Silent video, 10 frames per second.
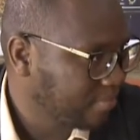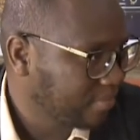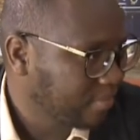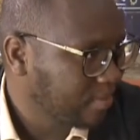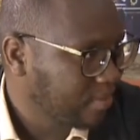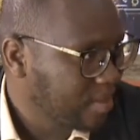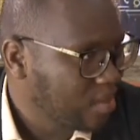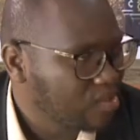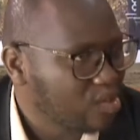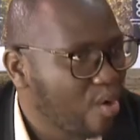Mm -hmm.
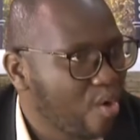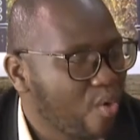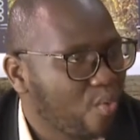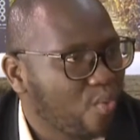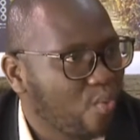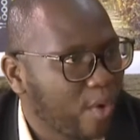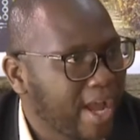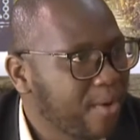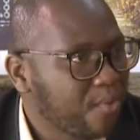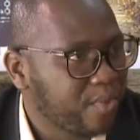So,
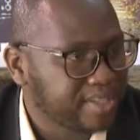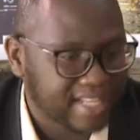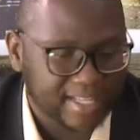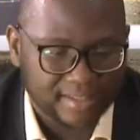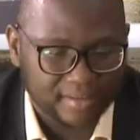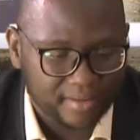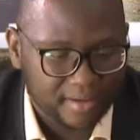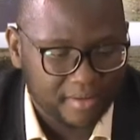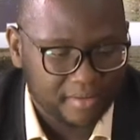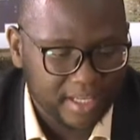where we start to
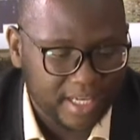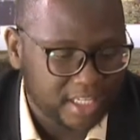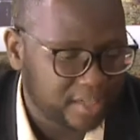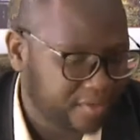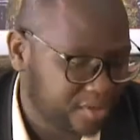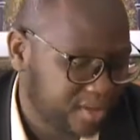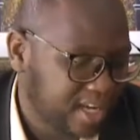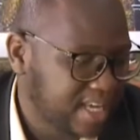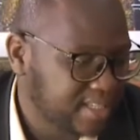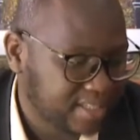
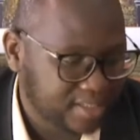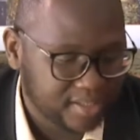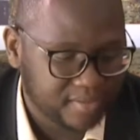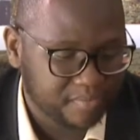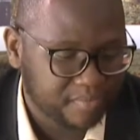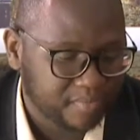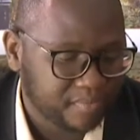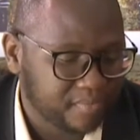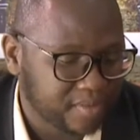individualize these mm.